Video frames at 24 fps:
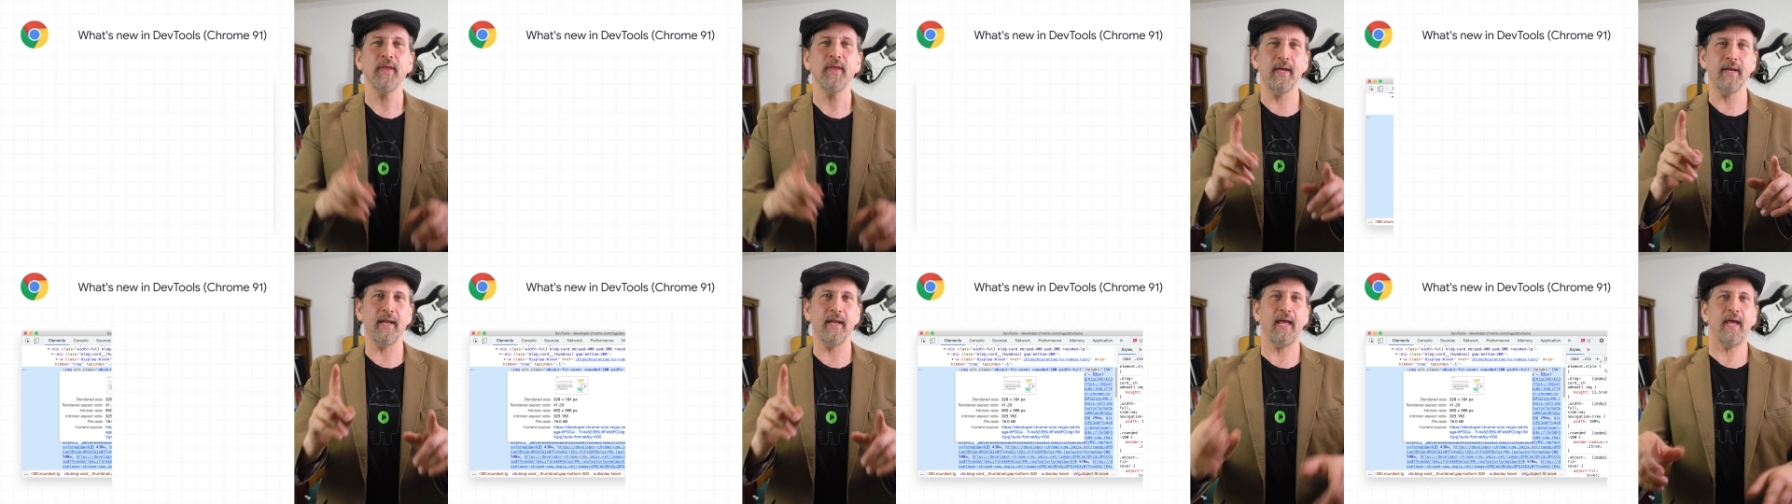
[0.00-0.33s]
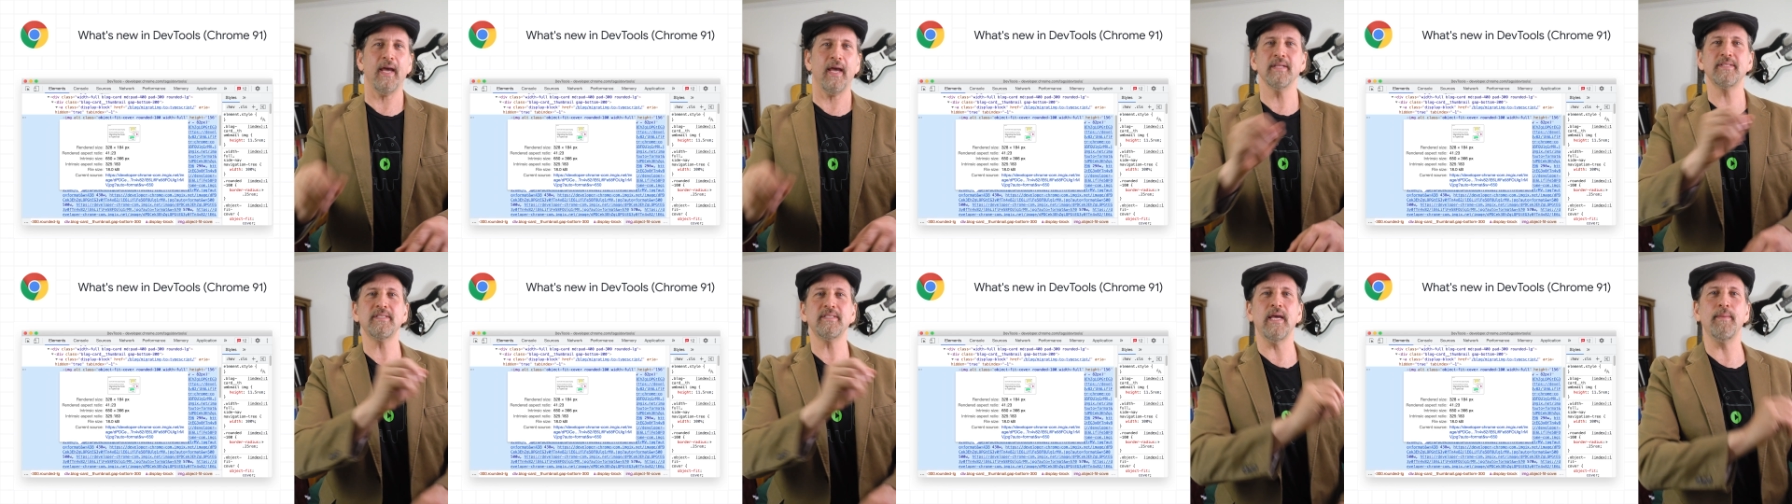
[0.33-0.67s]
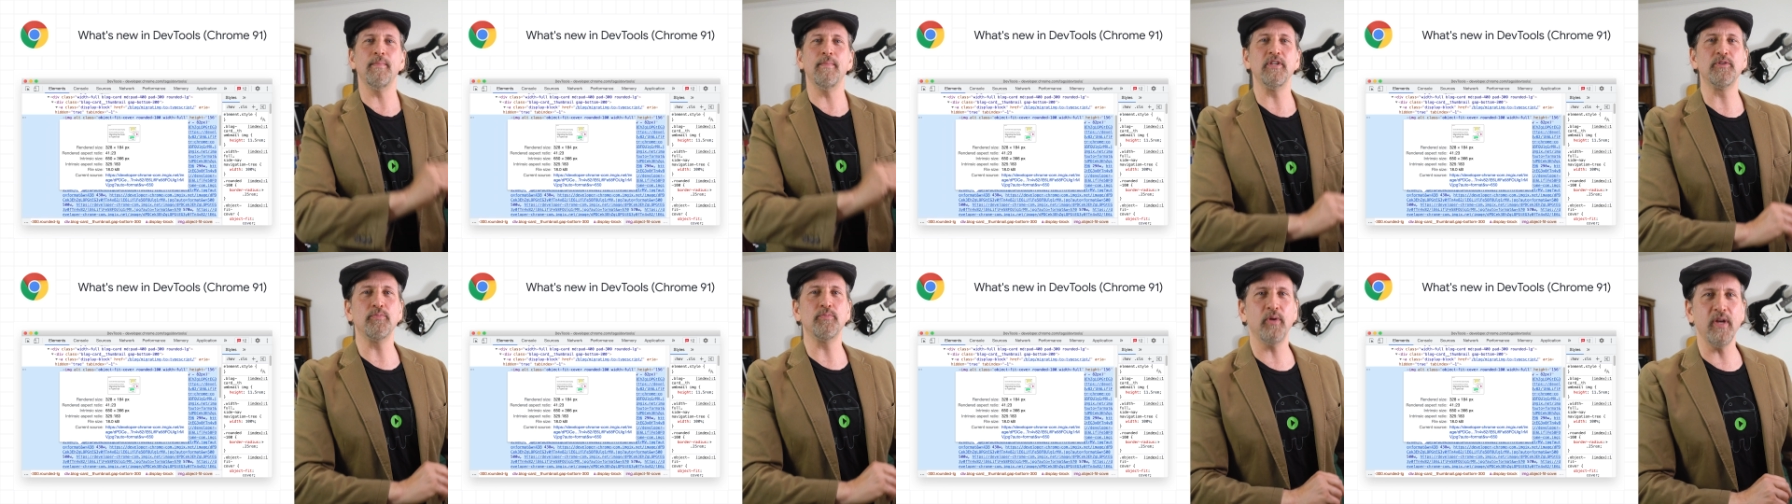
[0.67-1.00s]
enhanced
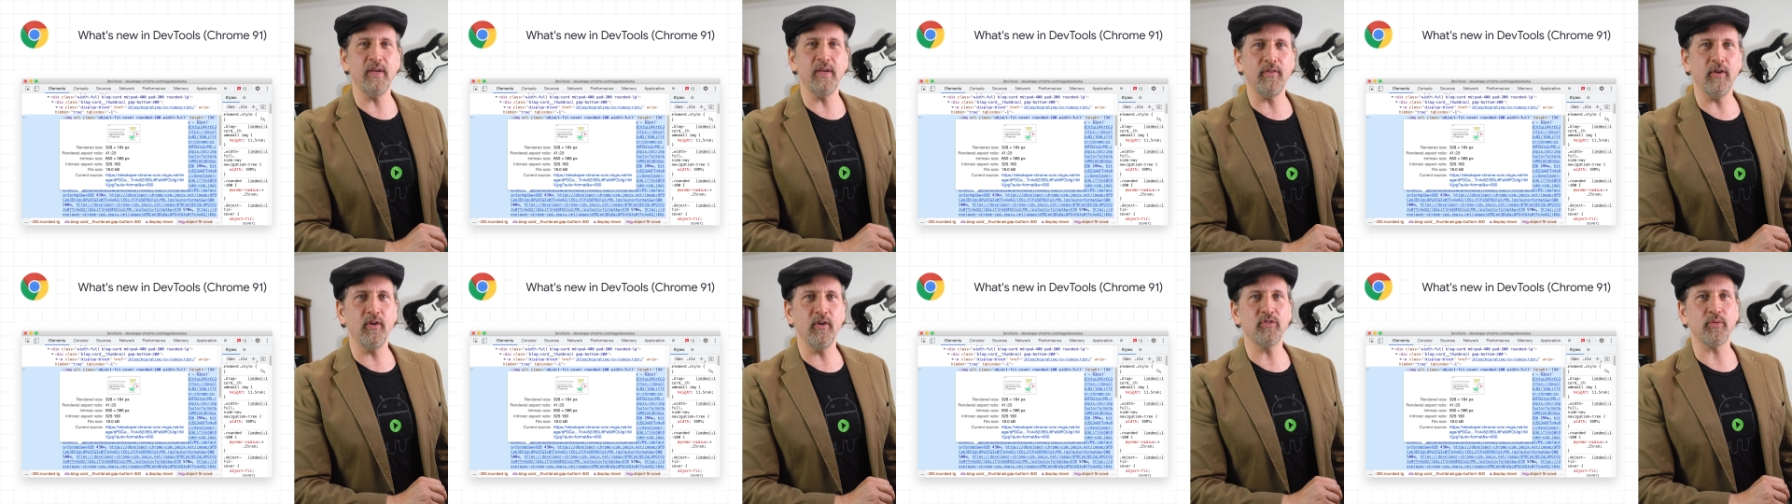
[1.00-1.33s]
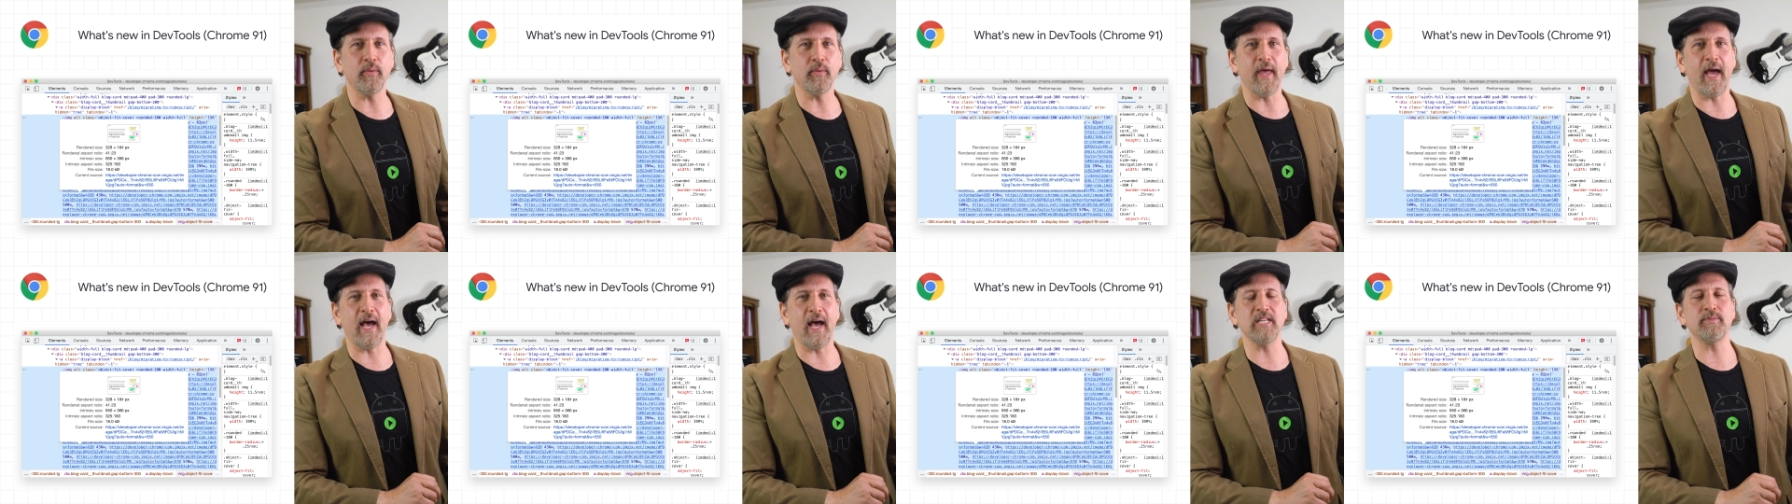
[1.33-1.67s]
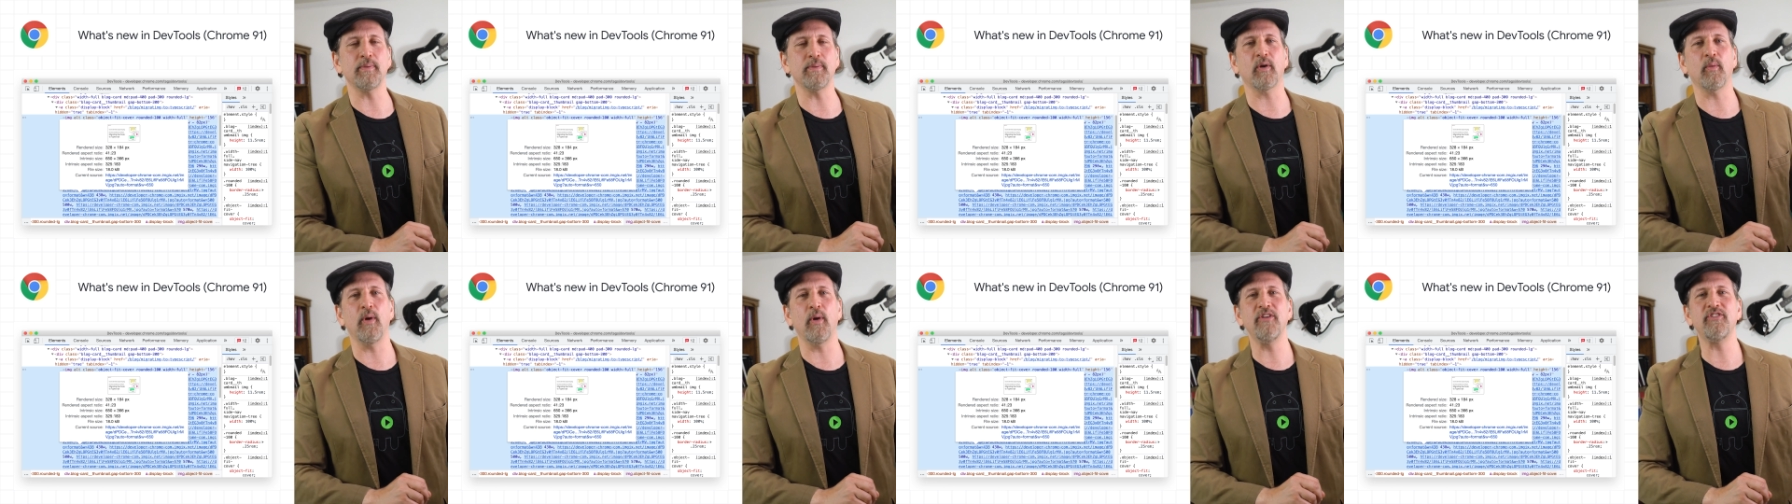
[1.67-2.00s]
image previews with
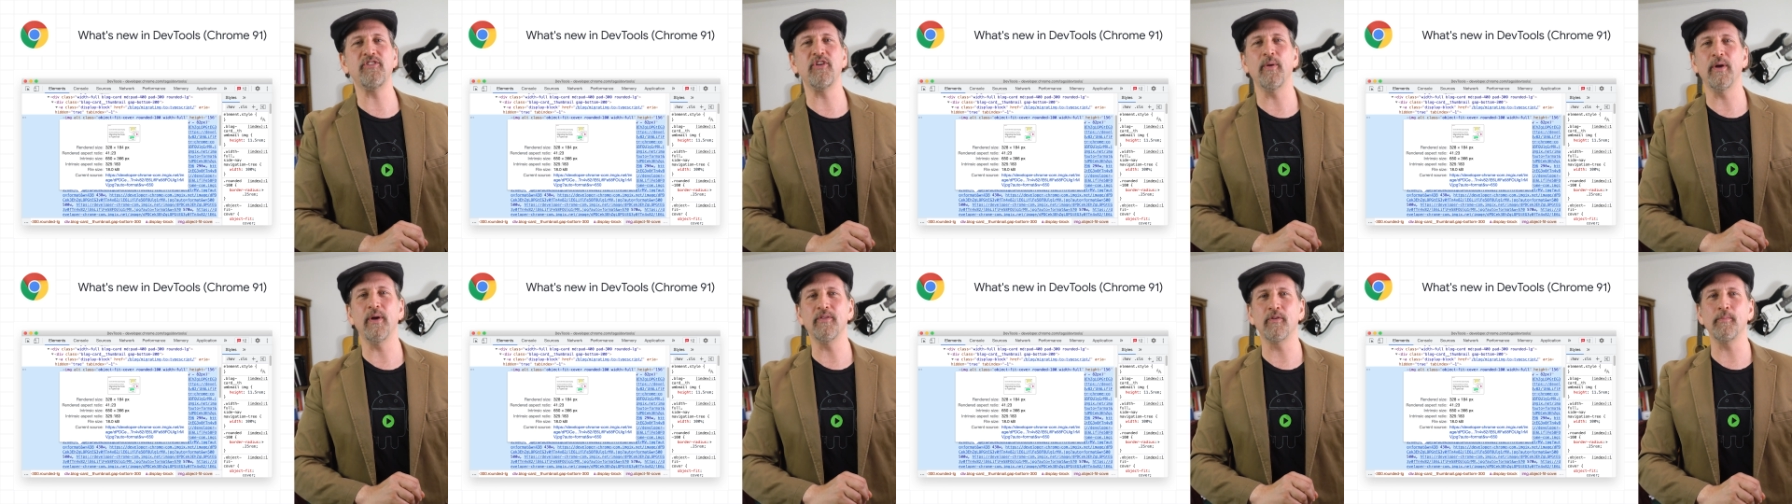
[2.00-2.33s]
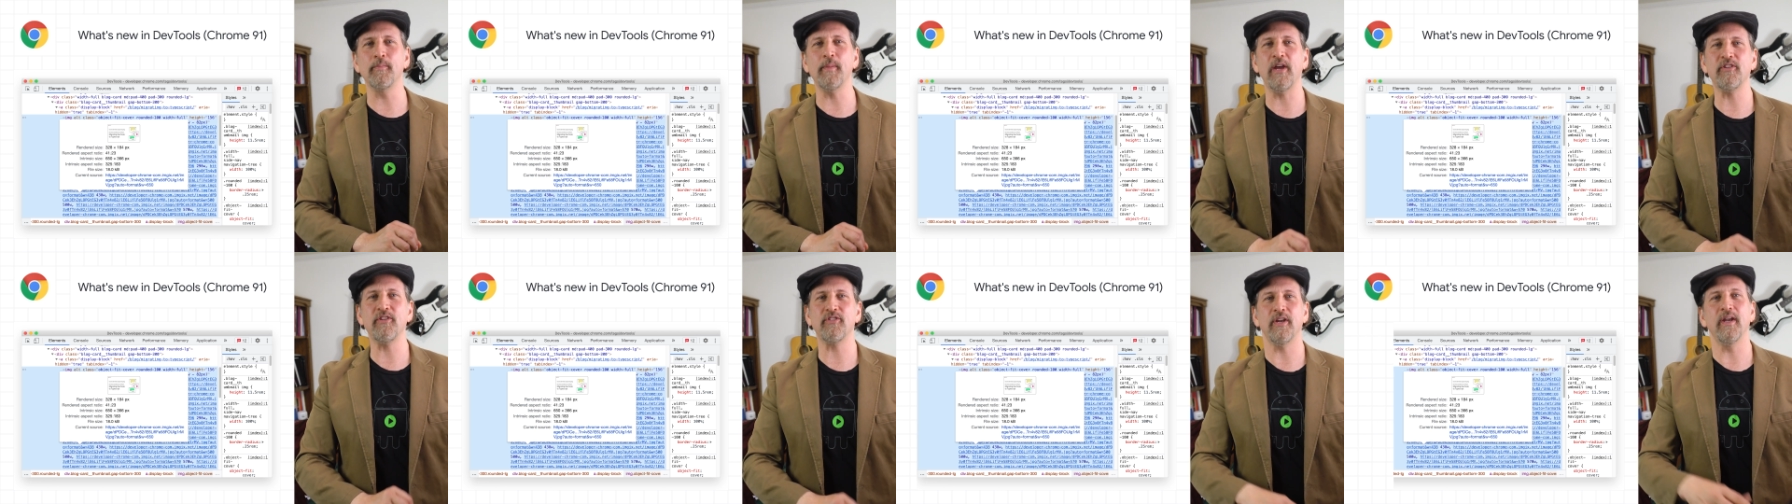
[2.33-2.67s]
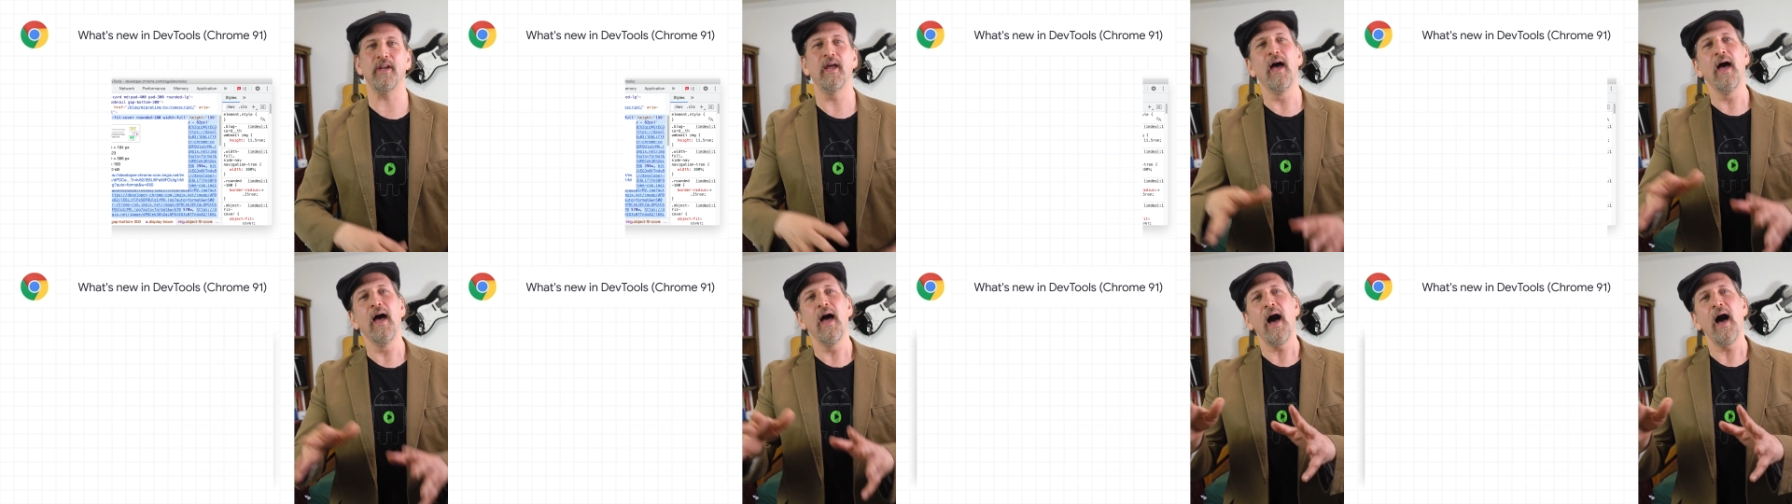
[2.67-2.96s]
aspect ratio information,